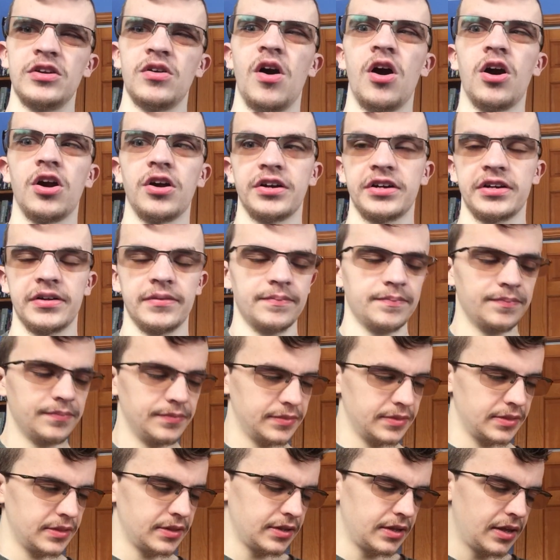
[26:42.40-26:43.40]
arc.
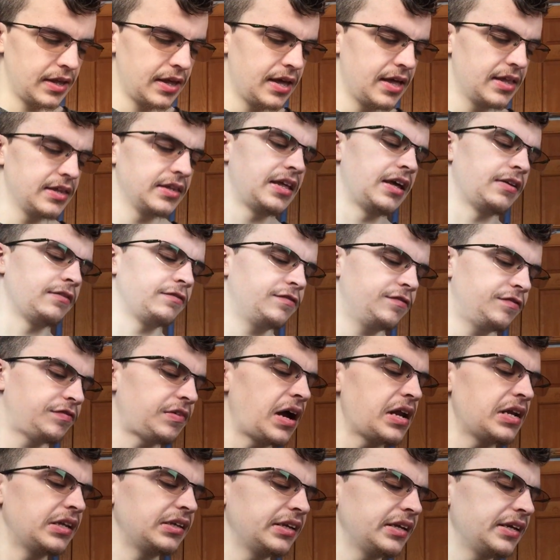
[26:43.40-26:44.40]
And
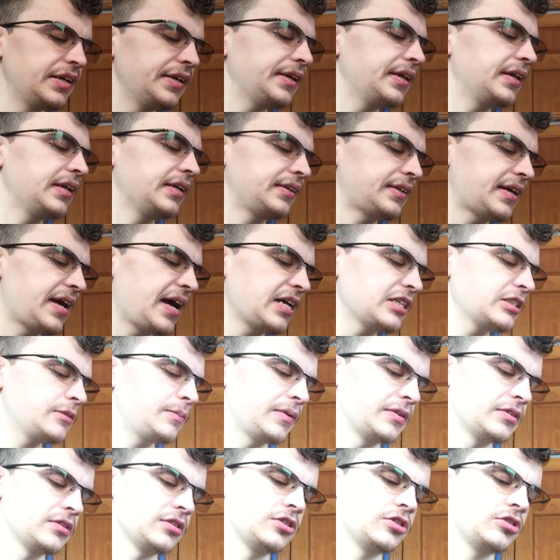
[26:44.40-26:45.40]
finally, last
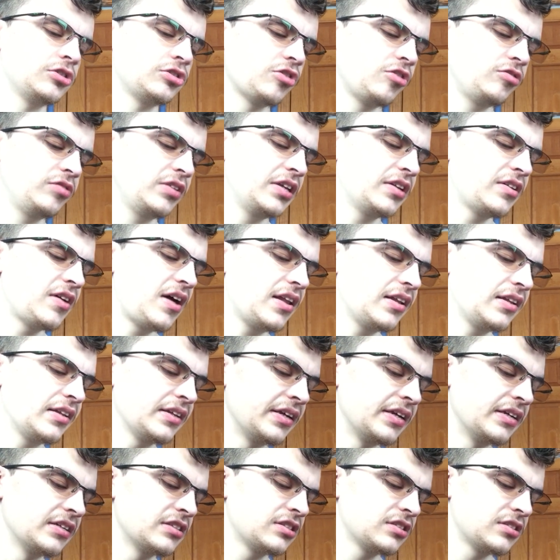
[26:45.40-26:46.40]
but certainly not
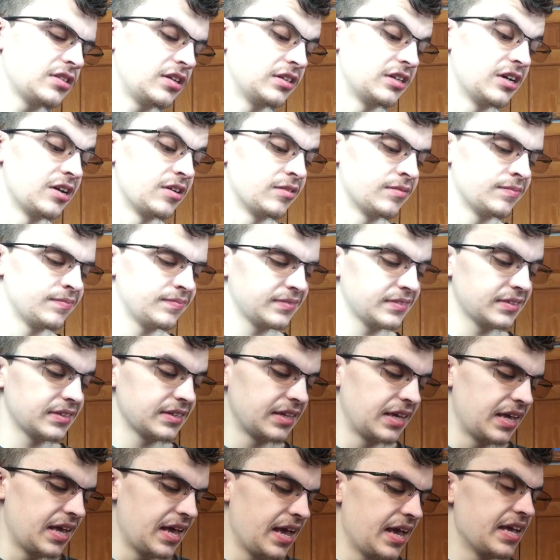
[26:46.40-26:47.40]
least, although,
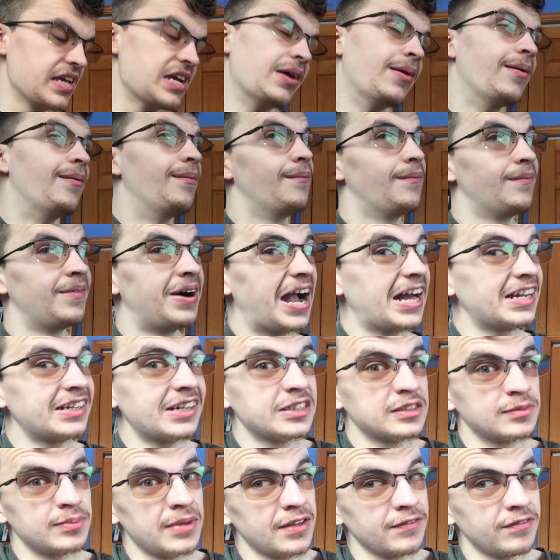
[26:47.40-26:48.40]
you know,
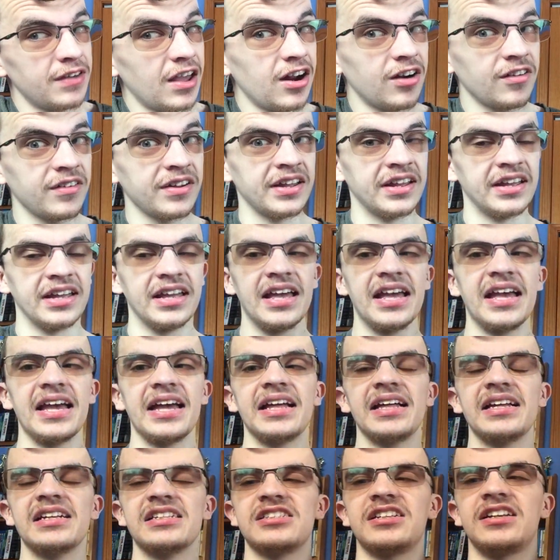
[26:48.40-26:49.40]
mileage may vary,
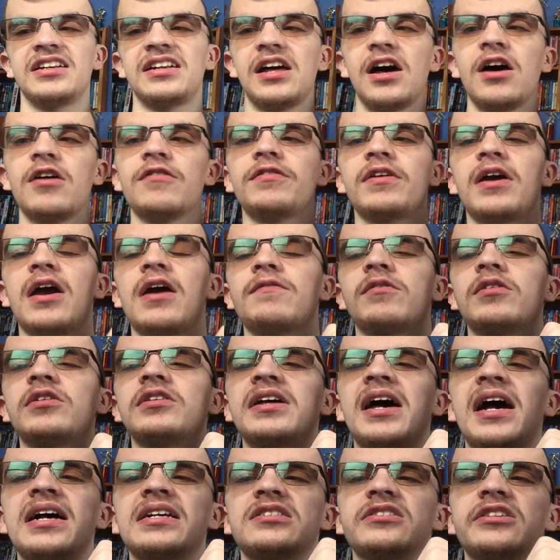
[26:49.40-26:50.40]
is Love
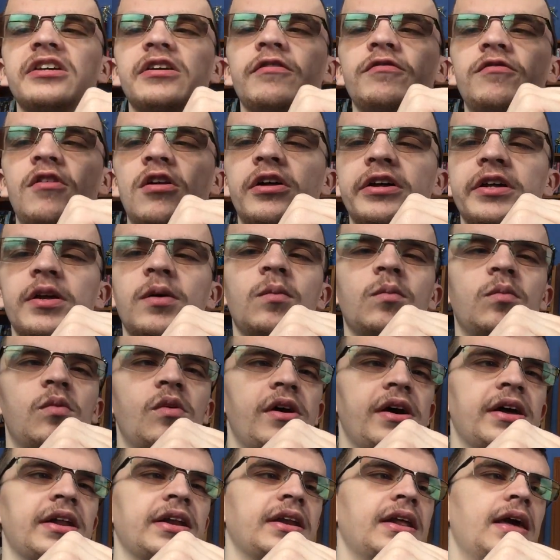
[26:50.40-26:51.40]
Everlasting Volume
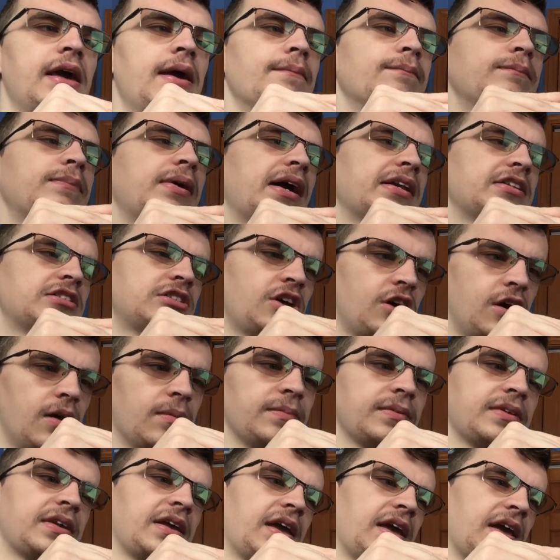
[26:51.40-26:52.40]
1 by
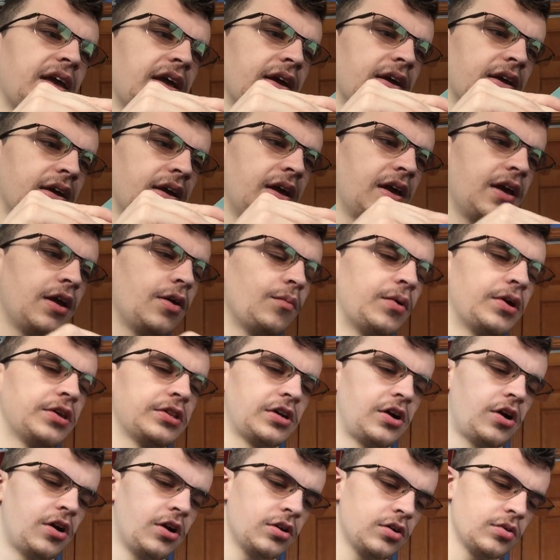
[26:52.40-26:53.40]
Tom King,
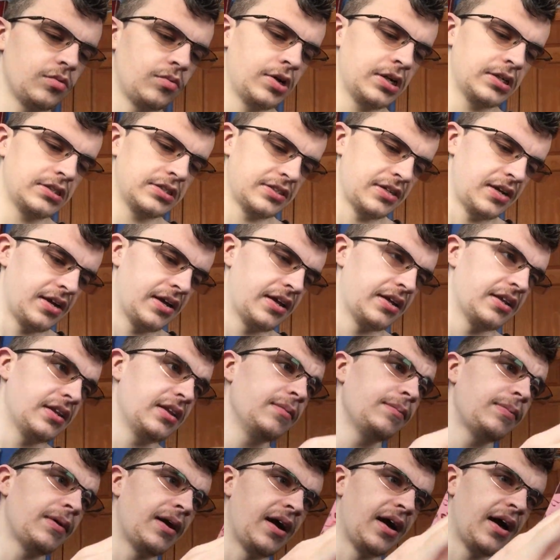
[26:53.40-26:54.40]
with artwork
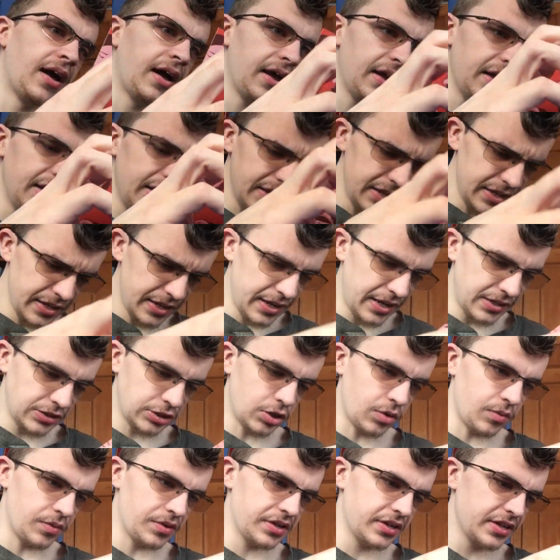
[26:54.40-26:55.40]
done by, I'm
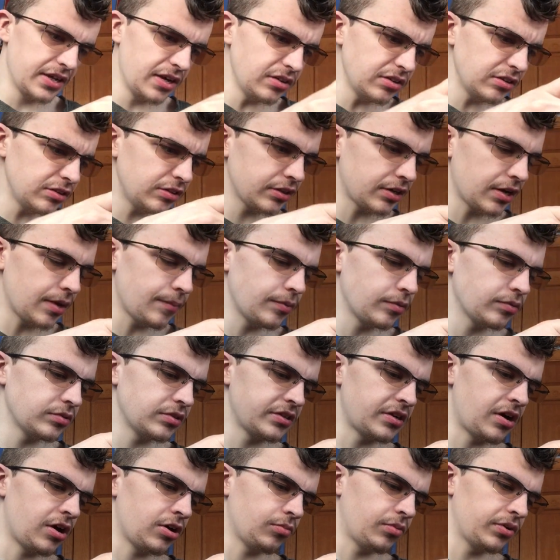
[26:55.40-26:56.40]
going here to look up who
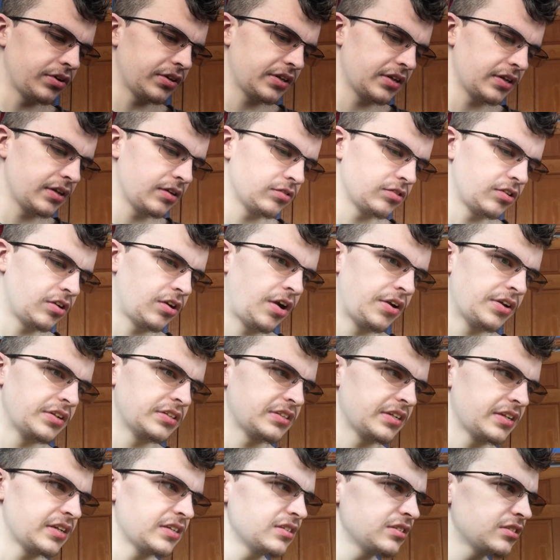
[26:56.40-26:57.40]
the
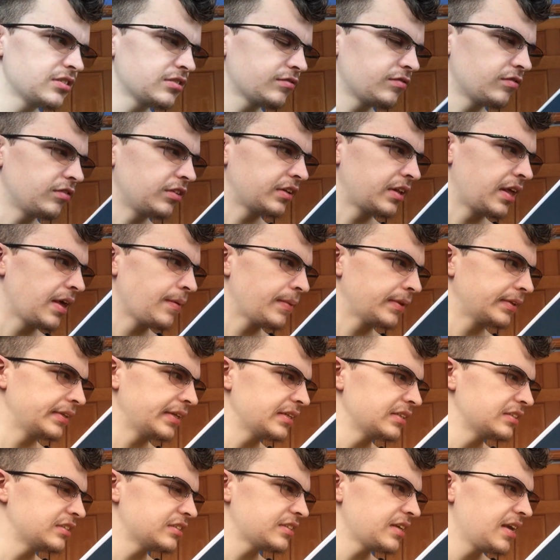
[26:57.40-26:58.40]
artist is, we'll name at
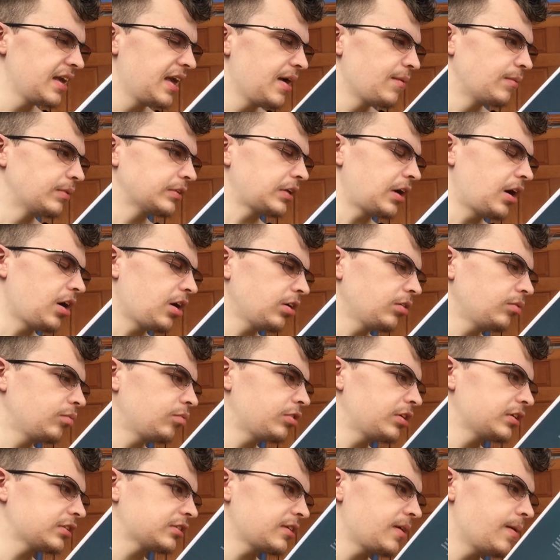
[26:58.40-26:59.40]
least, with
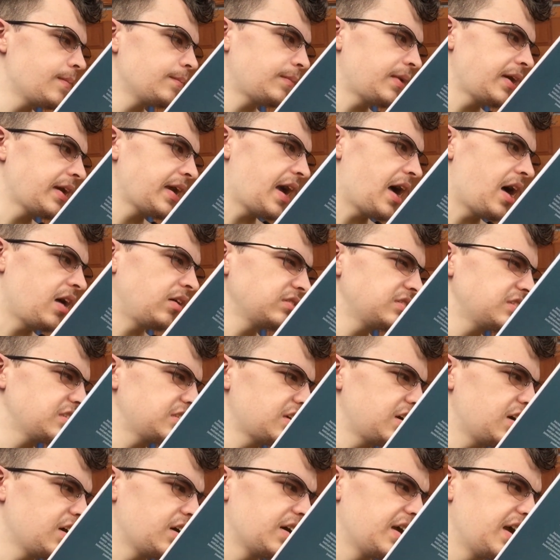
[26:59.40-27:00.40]
artwork done by
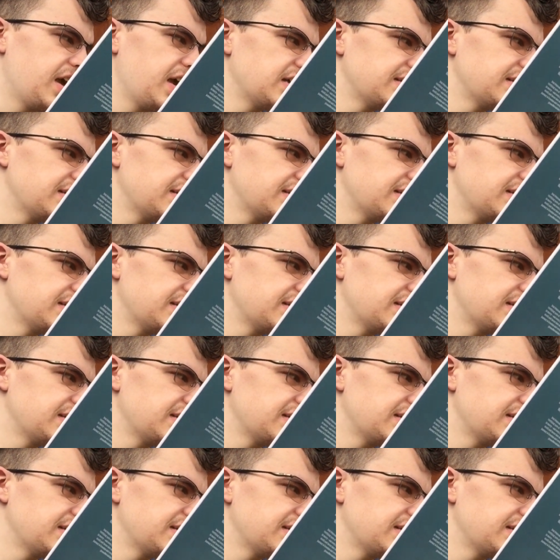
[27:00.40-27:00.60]
Elsa